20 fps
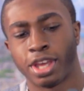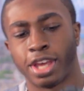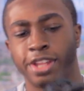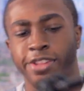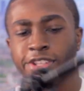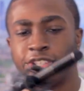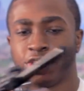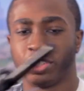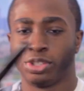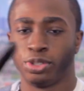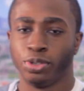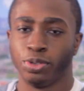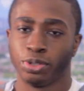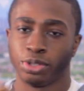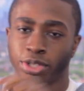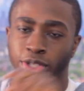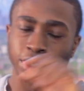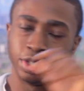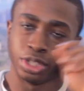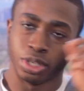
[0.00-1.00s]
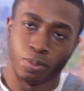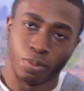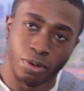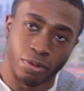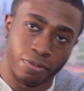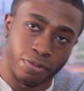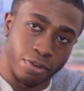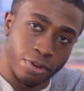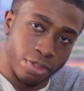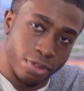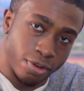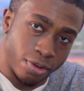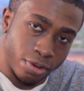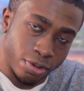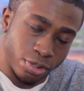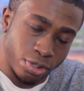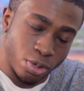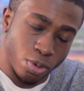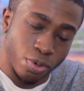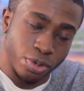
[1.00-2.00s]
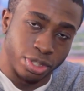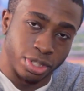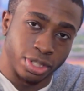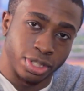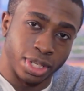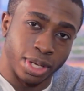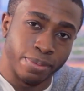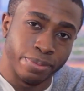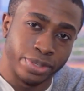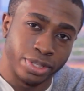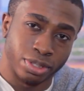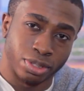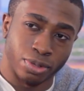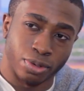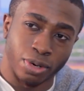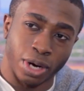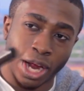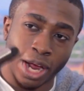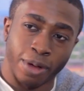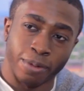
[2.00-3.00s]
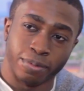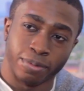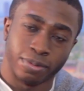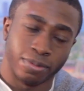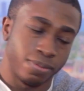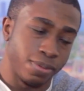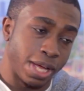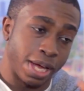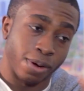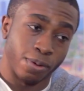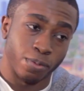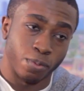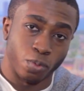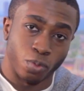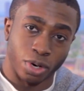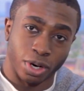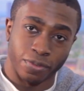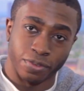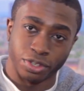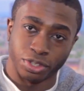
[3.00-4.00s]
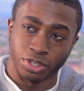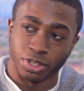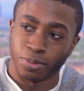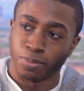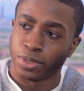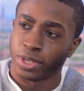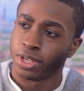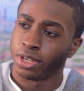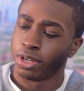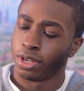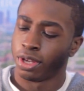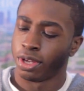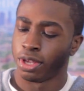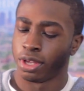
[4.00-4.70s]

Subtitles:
and this is usually somewhere further towards the subject or out wherever it should be.